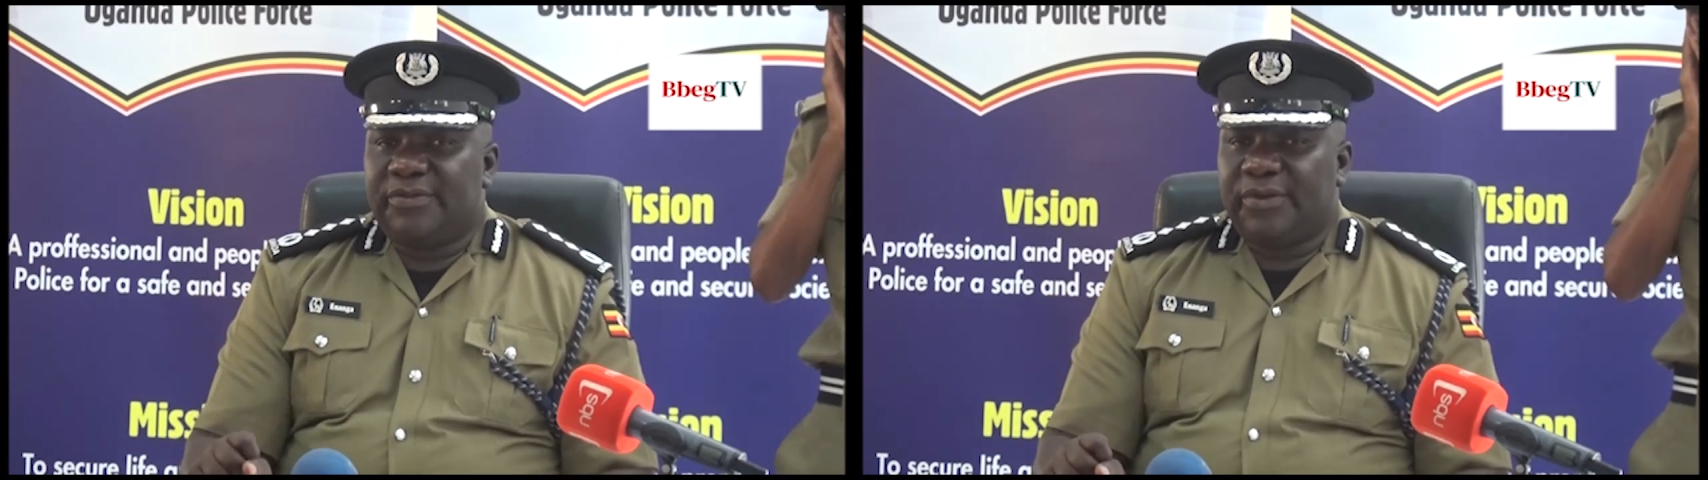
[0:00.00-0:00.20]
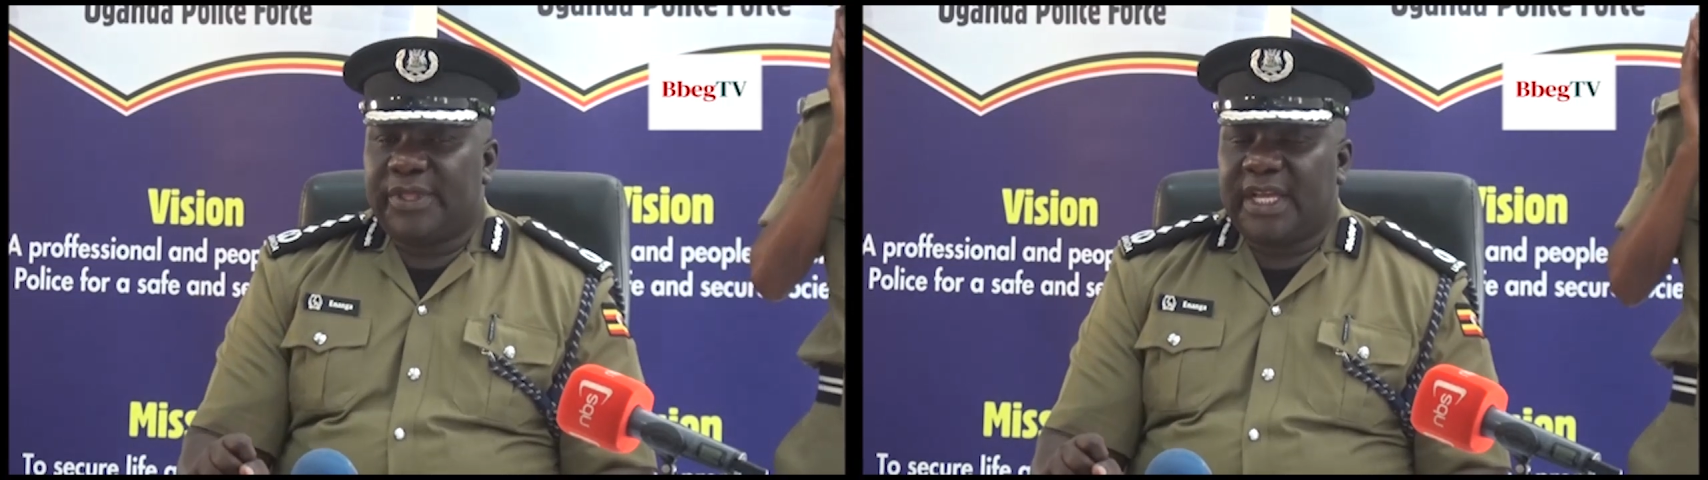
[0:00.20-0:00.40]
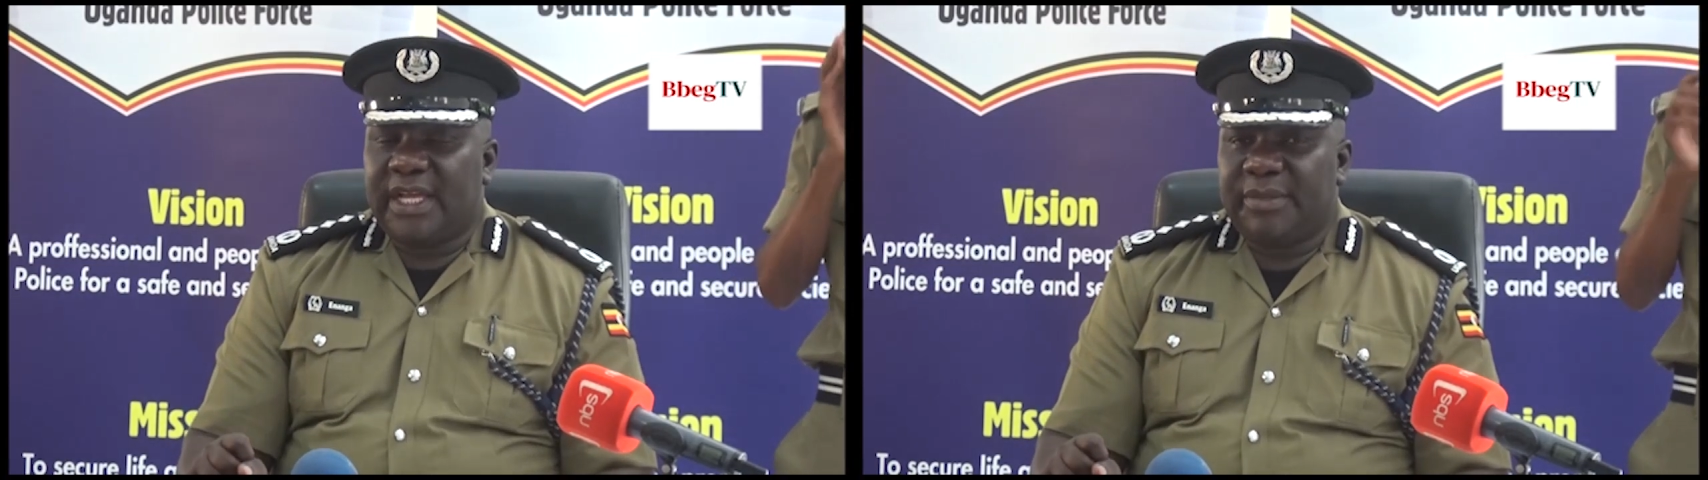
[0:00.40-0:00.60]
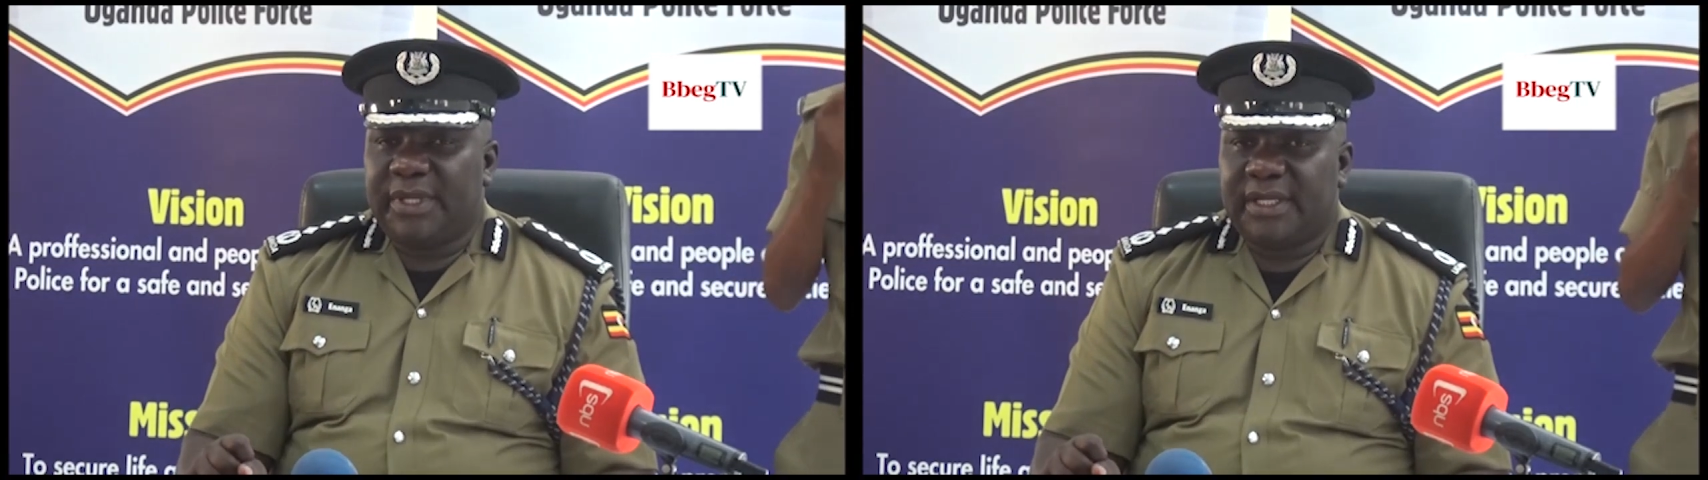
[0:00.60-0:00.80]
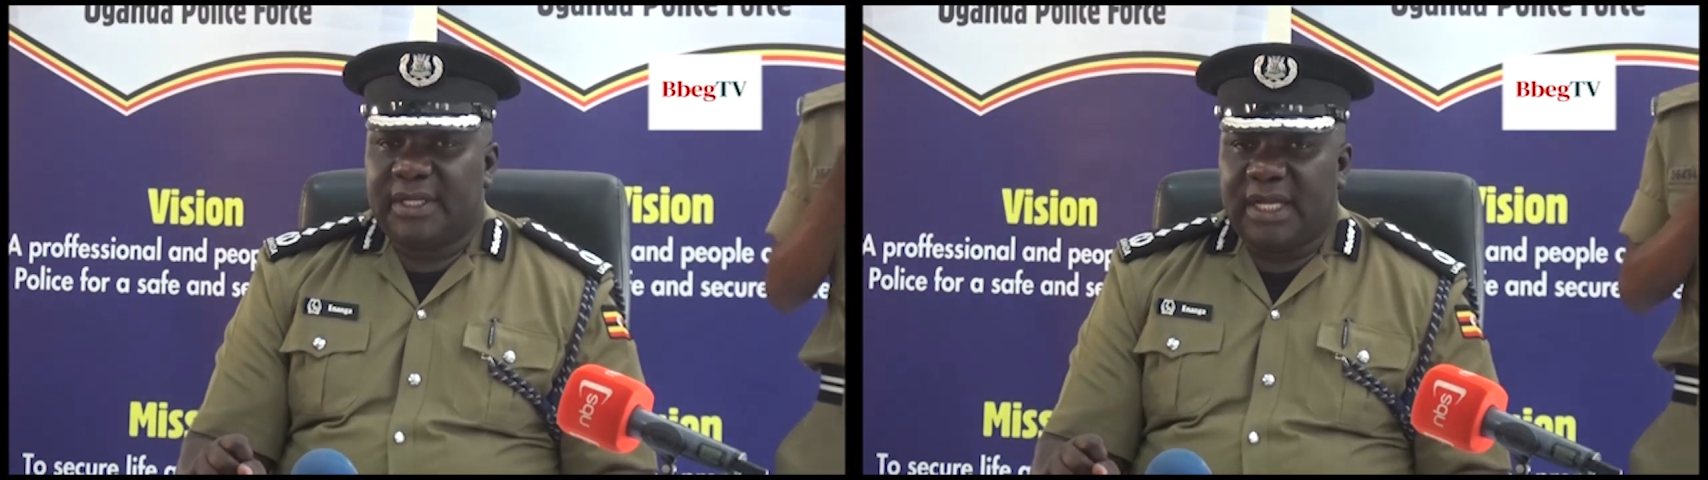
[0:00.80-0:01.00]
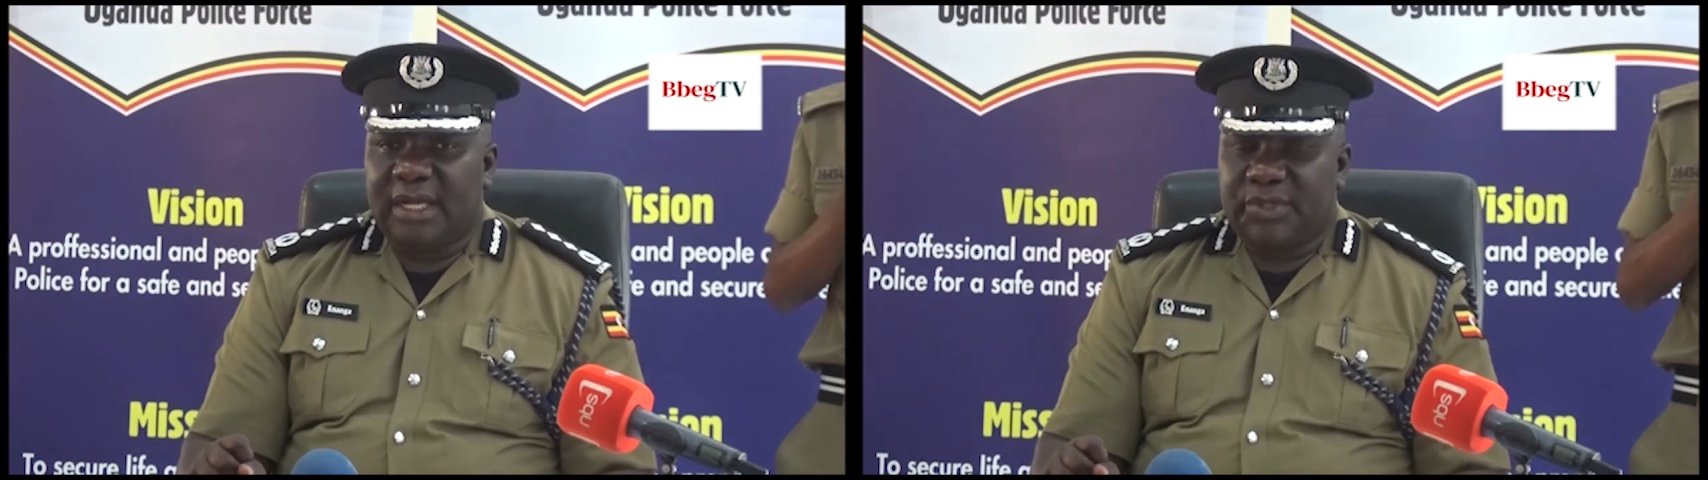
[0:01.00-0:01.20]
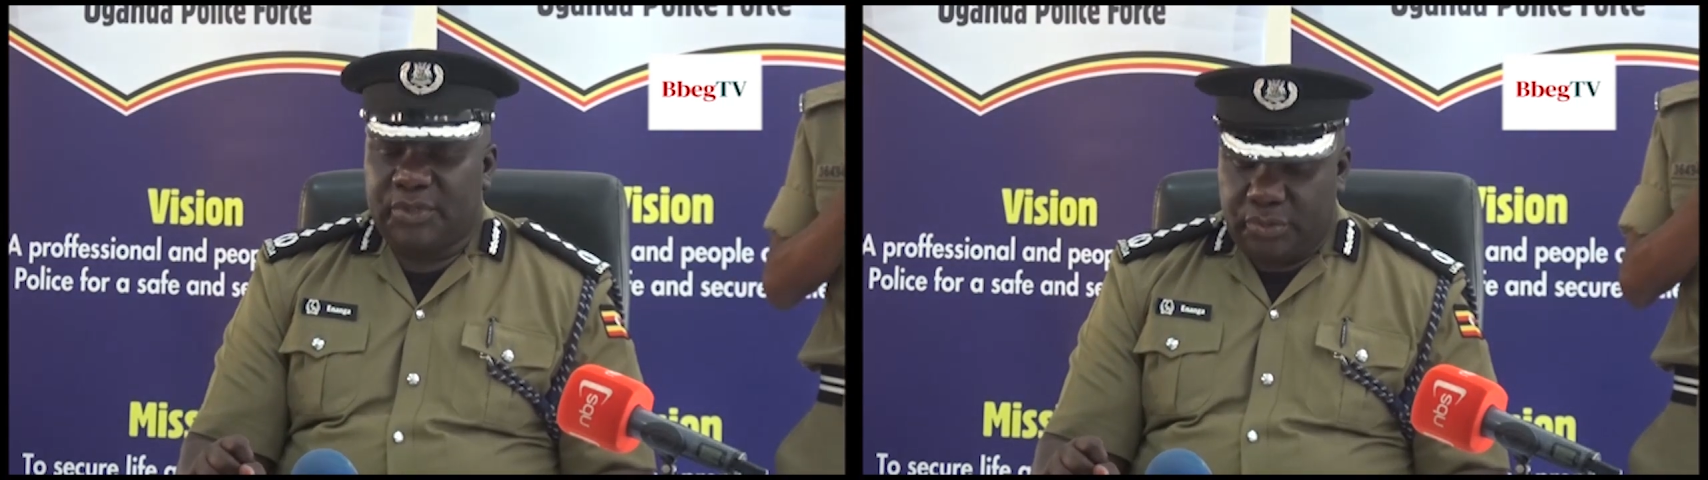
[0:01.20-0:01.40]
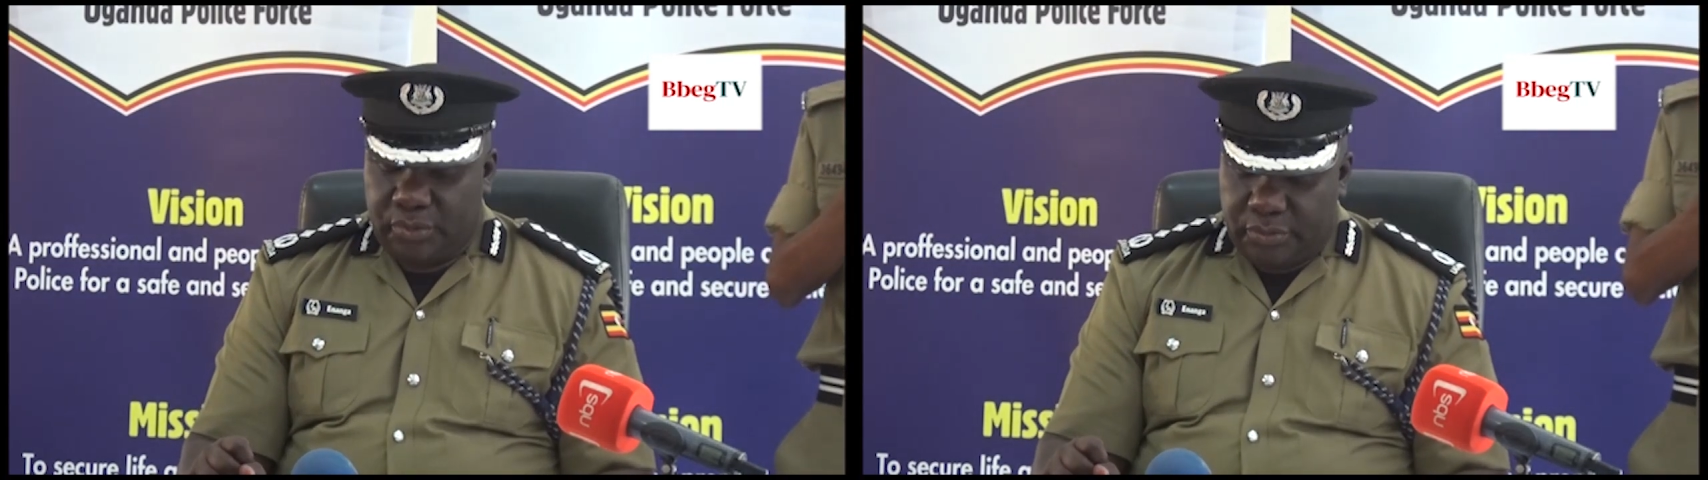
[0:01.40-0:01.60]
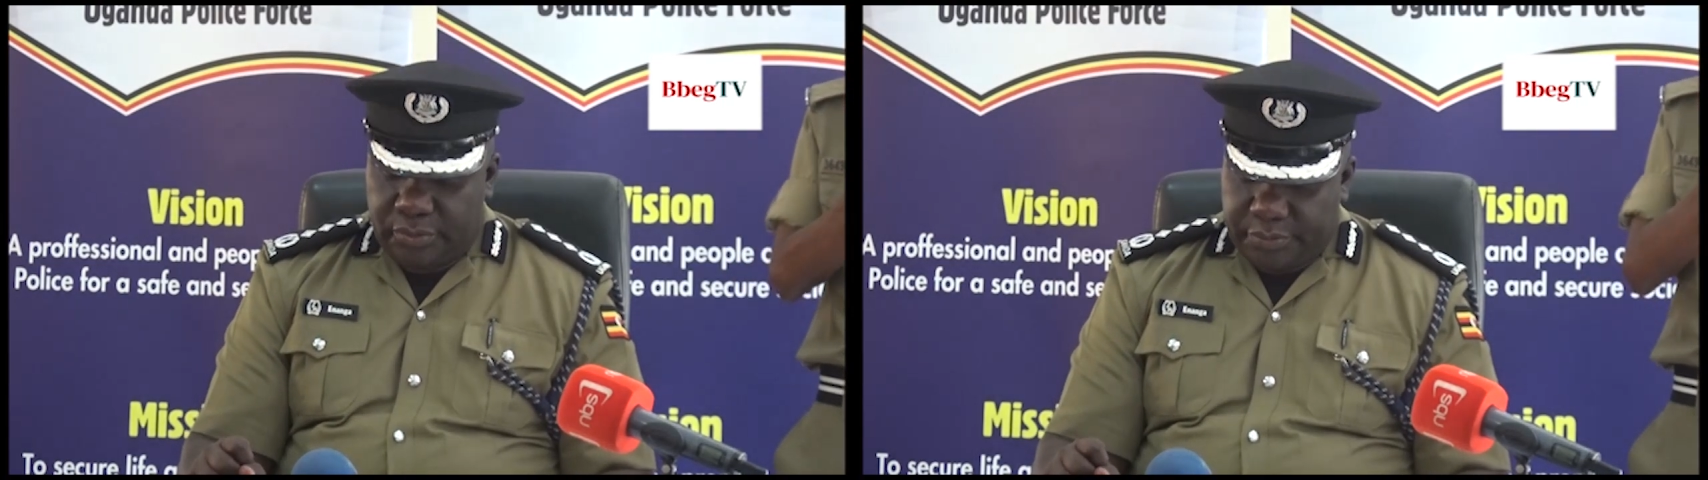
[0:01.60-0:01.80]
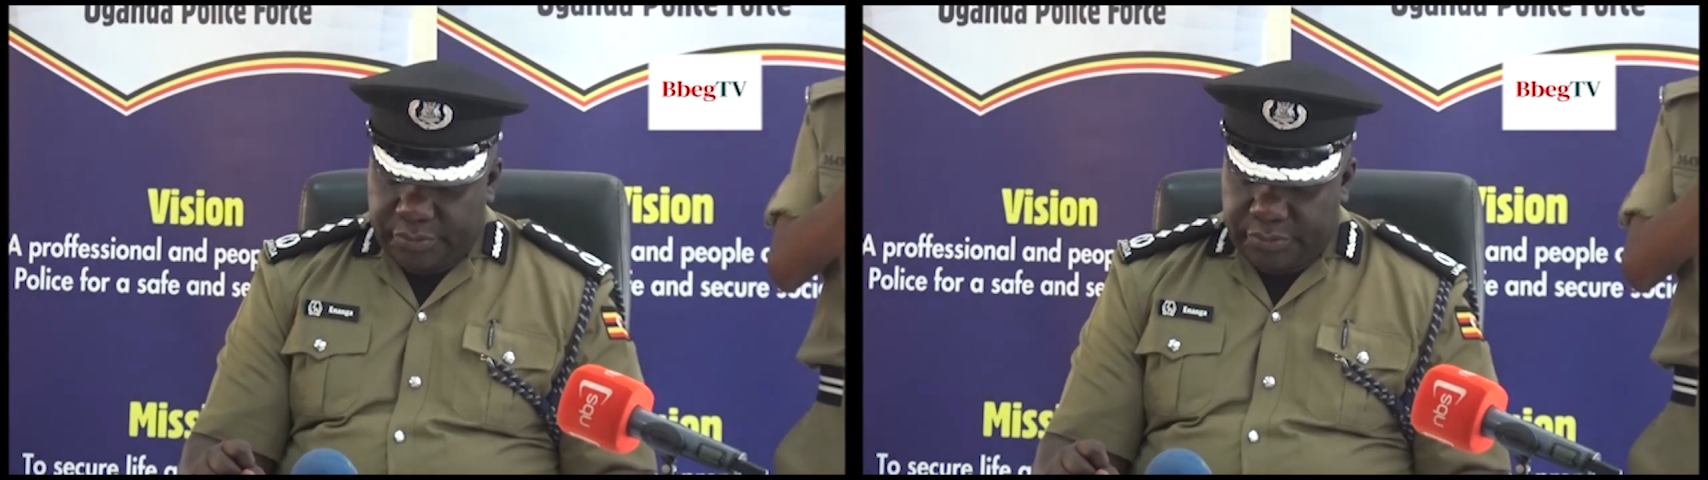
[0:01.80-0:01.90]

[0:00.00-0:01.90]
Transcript: forthcoming up to,